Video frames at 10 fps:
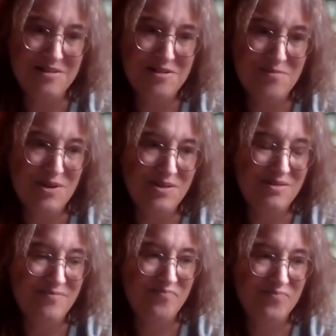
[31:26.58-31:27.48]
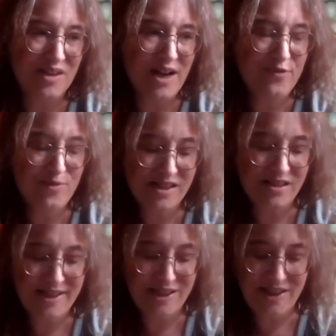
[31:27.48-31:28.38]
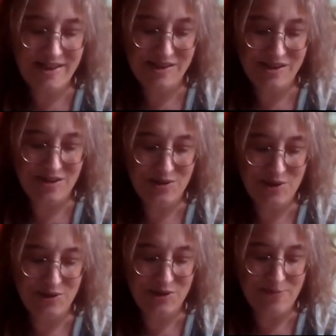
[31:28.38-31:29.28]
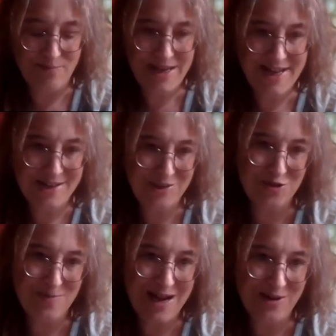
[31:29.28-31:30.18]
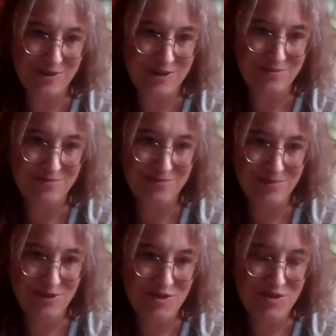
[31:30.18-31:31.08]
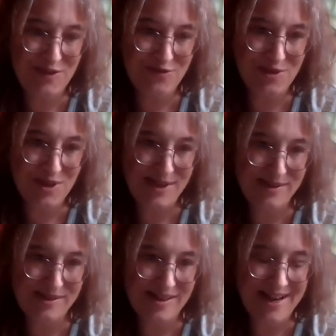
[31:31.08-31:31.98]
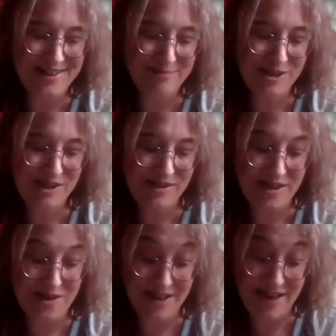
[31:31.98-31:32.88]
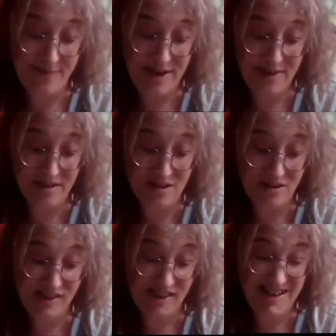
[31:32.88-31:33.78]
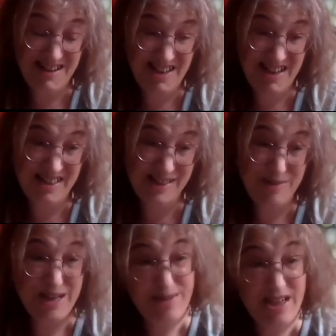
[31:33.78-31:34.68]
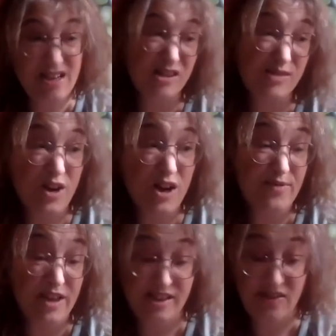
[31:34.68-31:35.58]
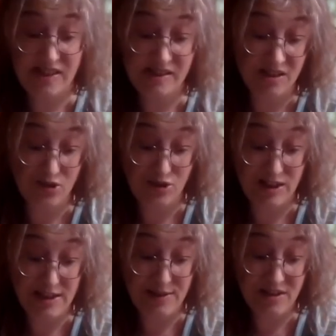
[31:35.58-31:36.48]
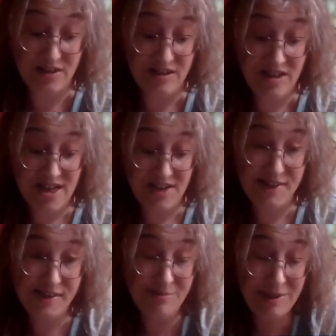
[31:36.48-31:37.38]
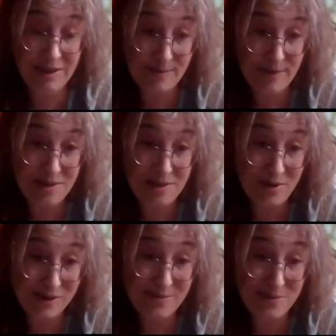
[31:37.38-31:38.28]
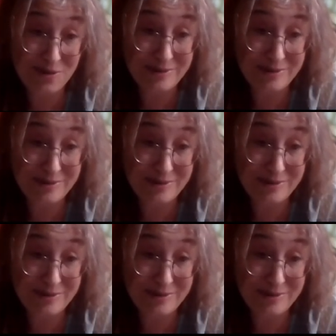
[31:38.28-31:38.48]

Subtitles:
But I've always liked things that meander about through different things. And I'm just so glad that in the last 10 years, maybe last 5 years in this country even, that's something that's become possible.